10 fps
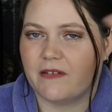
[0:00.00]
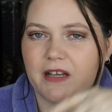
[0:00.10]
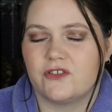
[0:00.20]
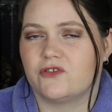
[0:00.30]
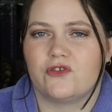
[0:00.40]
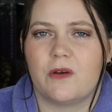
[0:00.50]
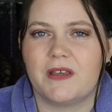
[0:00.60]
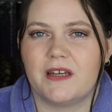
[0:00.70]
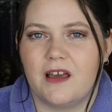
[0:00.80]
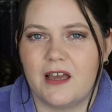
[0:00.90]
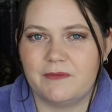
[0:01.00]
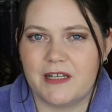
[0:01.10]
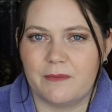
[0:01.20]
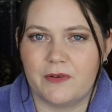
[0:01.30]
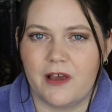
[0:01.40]
Anyway, drop me a line
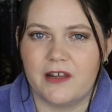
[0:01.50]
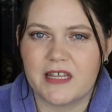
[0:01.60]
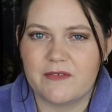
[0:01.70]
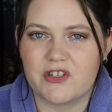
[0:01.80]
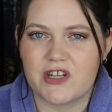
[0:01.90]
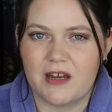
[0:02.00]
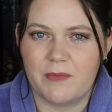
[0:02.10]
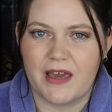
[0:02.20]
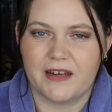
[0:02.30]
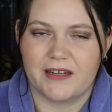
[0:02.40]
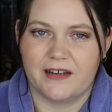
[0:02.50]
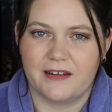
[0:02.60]
down below. Let's have a chat about it.